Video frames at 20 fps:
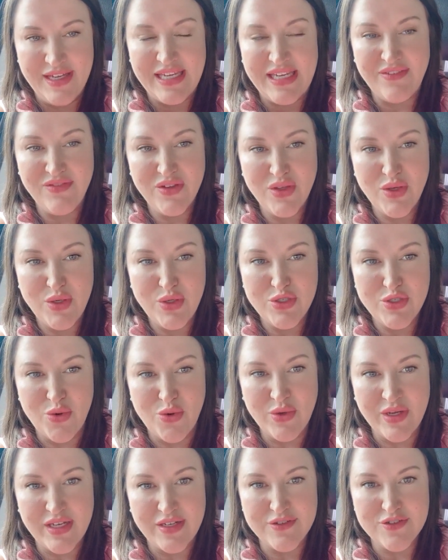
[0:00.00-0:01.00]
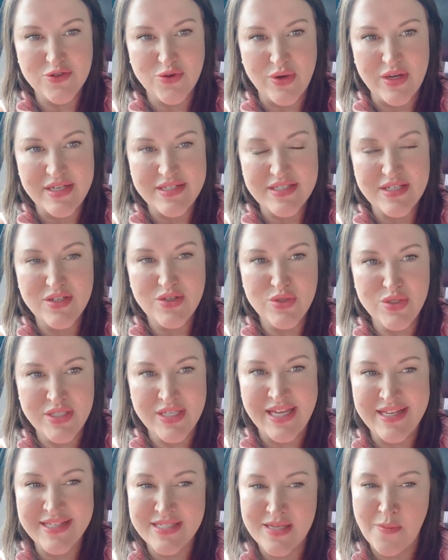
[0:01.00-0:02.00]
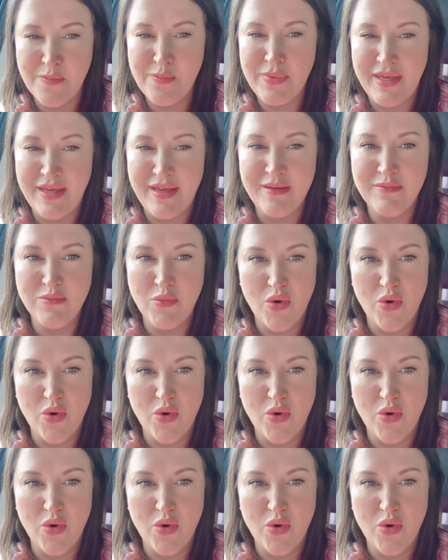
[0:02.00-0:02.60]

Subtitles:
Even though you don't get a choice, it usually ends up being